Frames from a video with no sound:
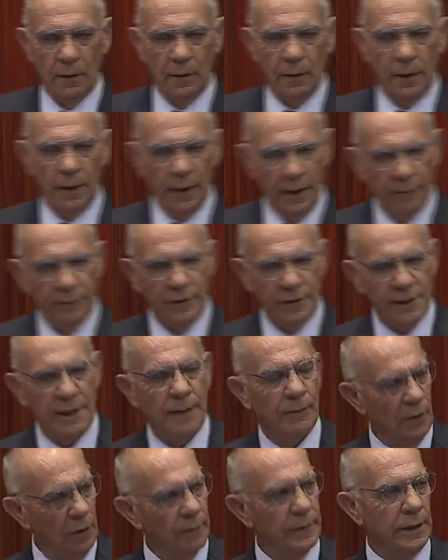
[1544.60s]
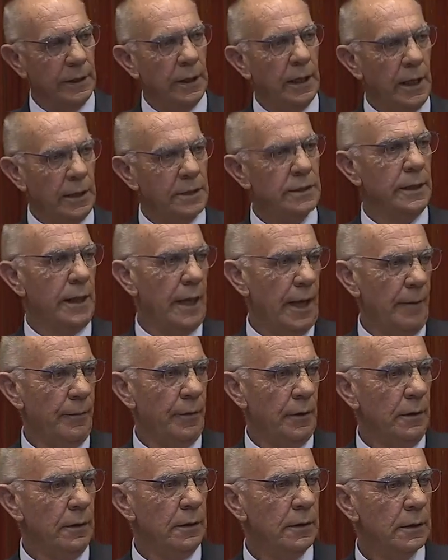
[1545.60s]
And after some lobbying that actually
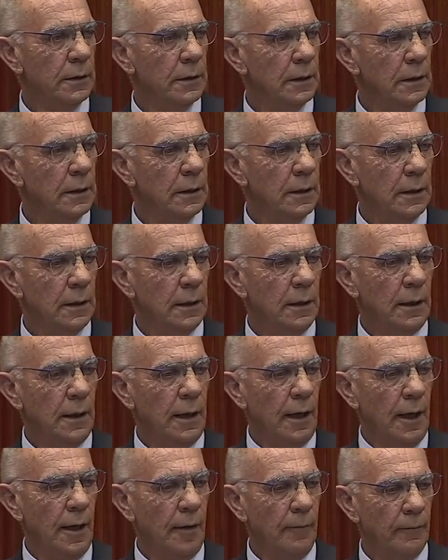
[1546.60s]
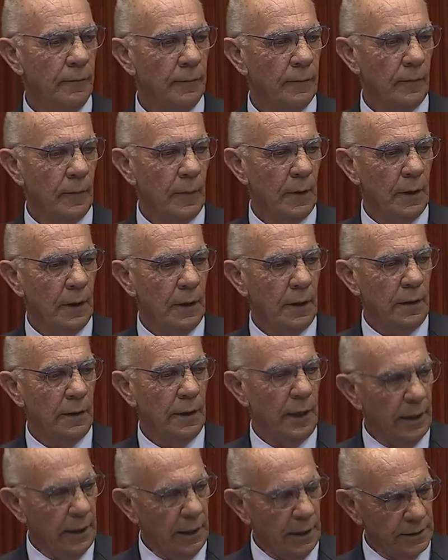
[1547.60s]
happened,
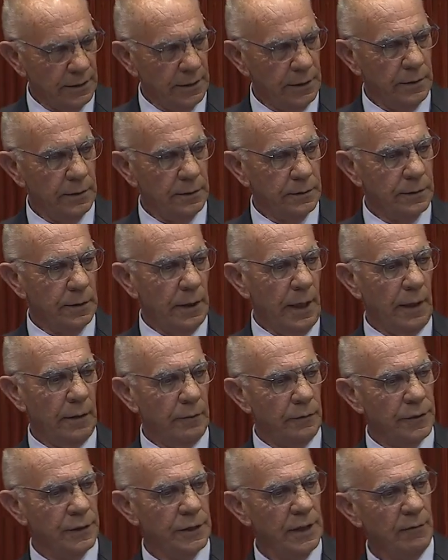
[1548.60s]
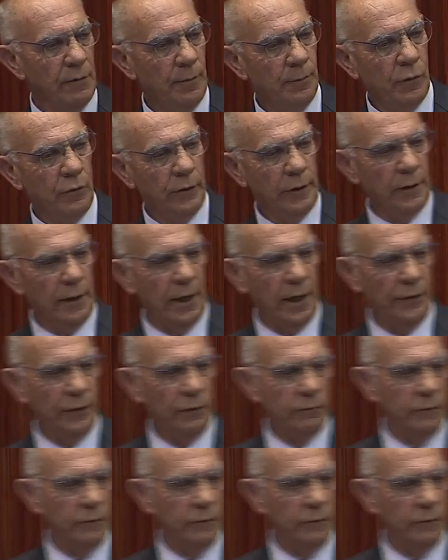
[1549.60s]
they actually had a receiver point at Arthur